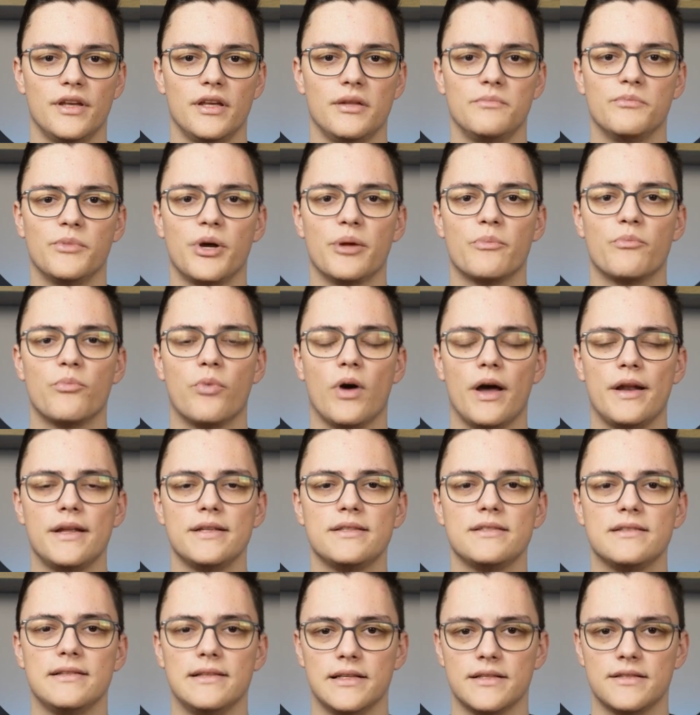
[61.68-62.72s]
in my
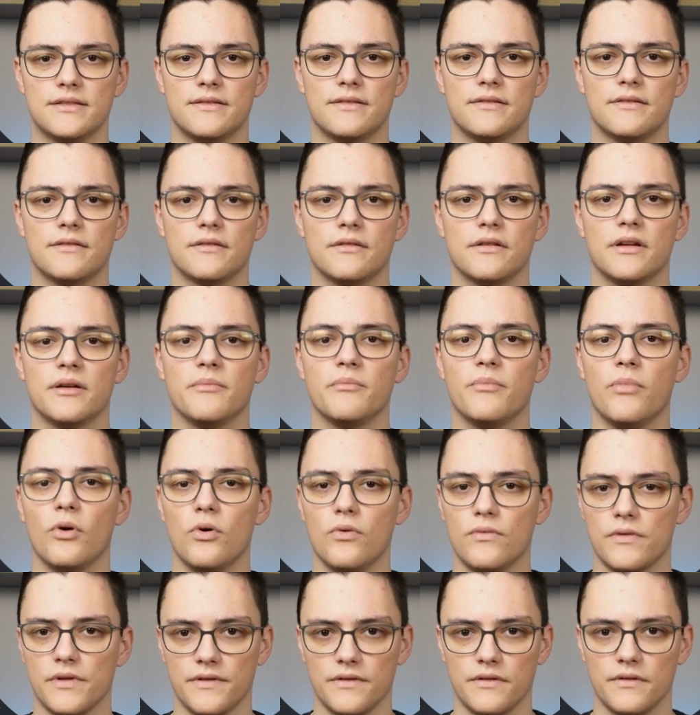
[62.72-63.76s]
planets list
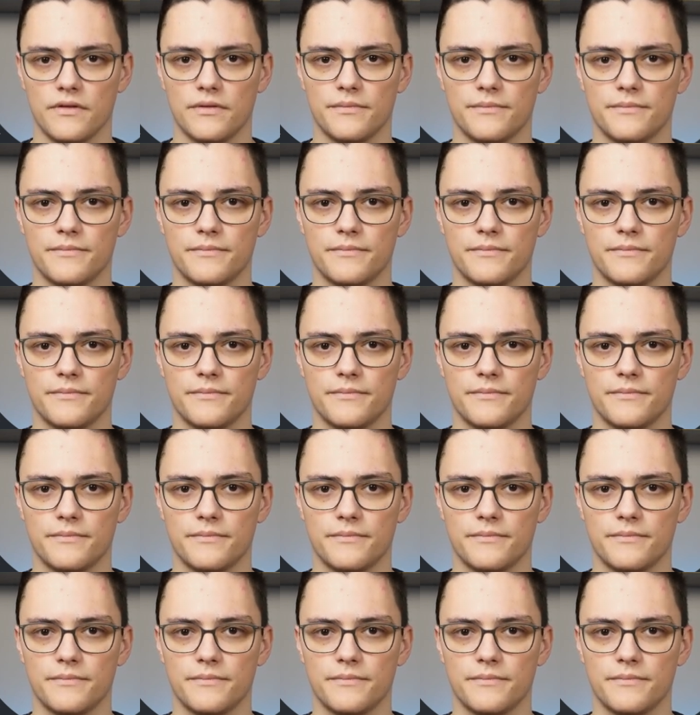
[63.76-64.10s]
component.